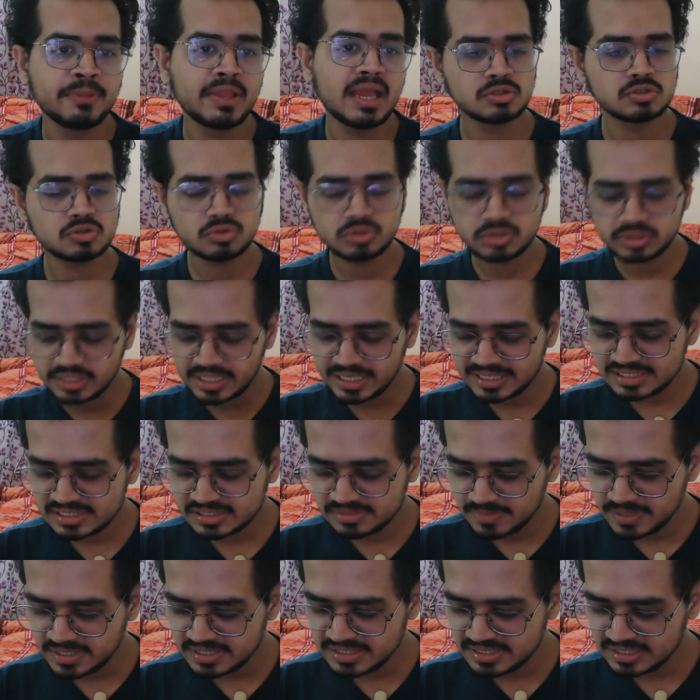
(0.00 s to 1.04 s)
So that's
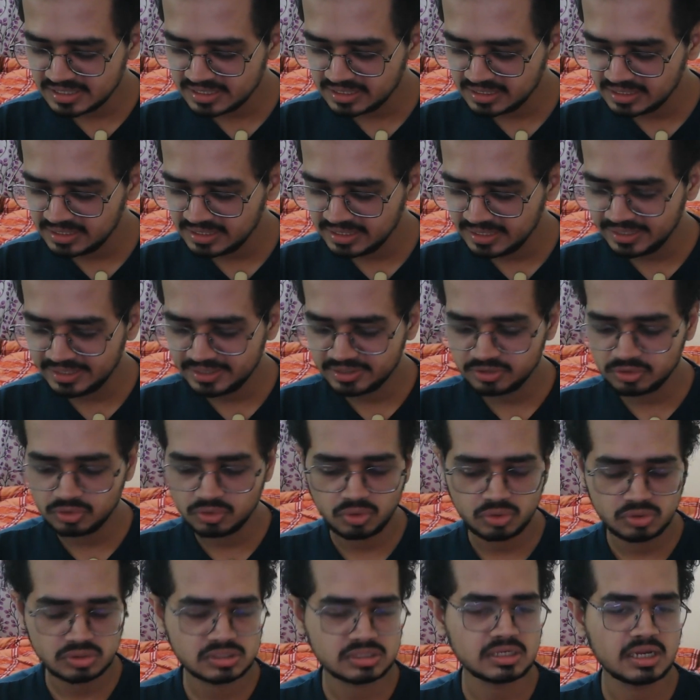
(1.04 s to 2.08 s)
basically it.
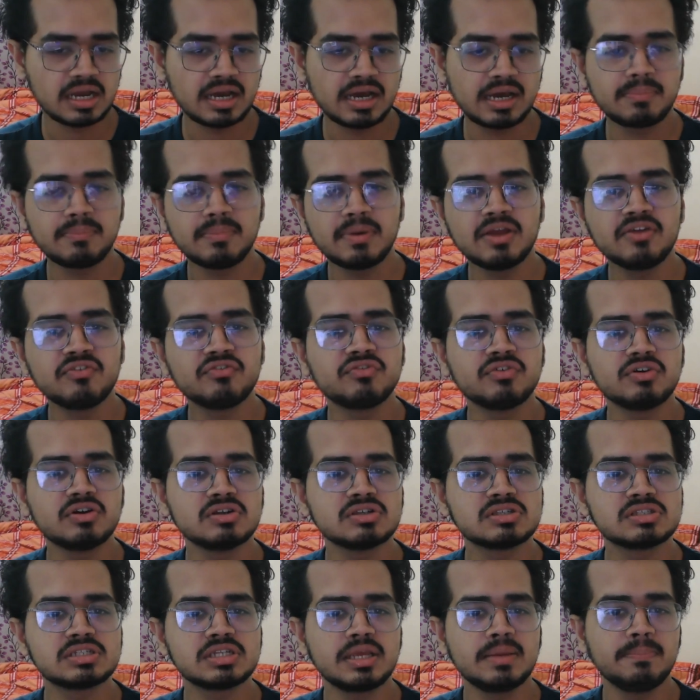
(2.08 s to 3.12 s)
Those are my
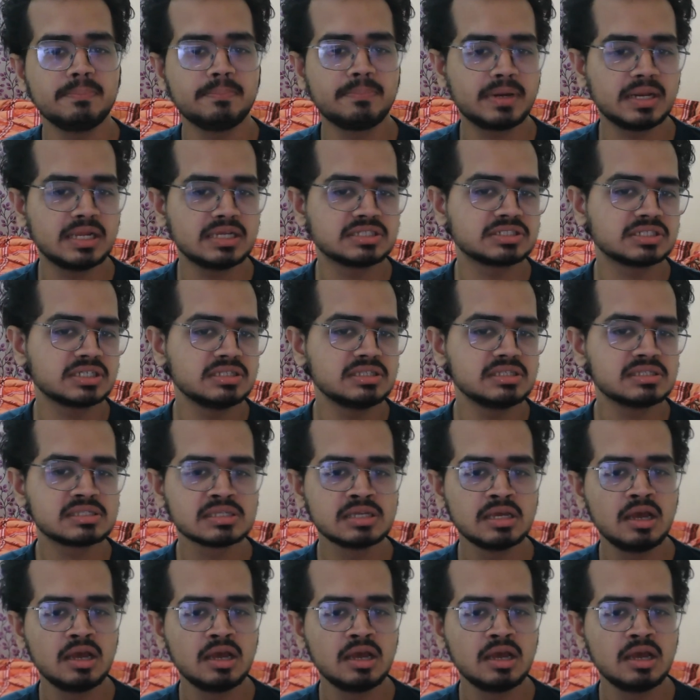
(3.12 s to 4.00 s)
first impressions